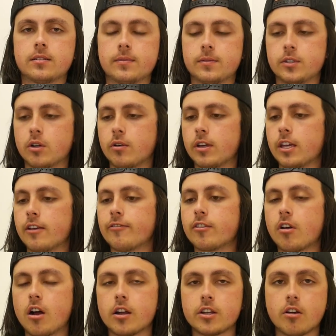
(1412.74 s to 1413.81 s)
So if
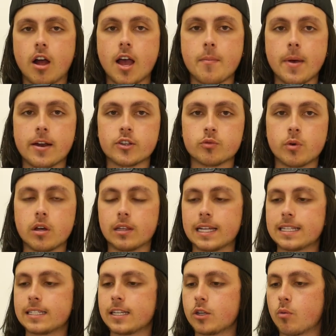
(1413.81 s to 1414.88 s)
you're on your iPad as well,
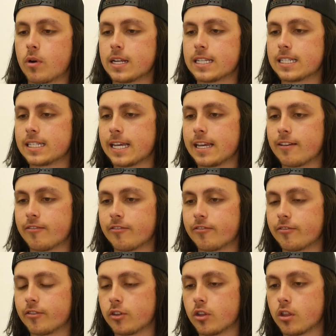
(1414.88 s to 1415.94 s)
let's say you want to
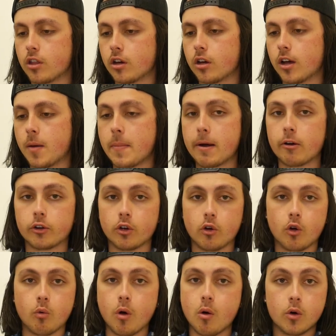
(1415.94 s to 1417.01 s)
save the Americo
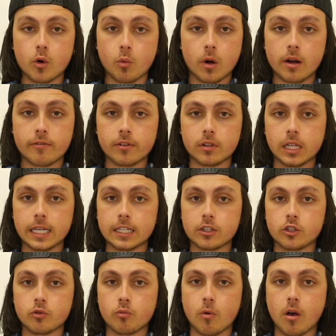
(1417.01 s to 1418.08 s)
quote or whatever link
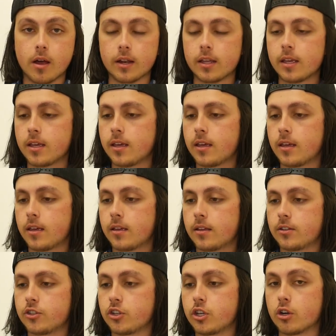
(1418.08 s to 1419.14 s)
you want
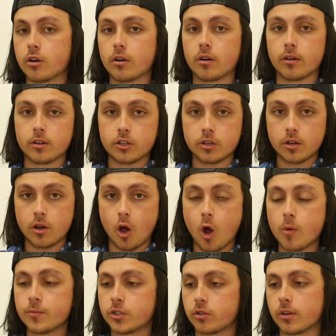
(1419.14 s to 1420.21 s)
to your
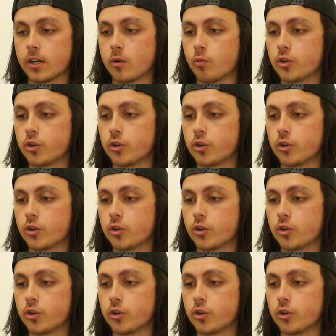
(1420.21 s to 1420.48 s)
home screen.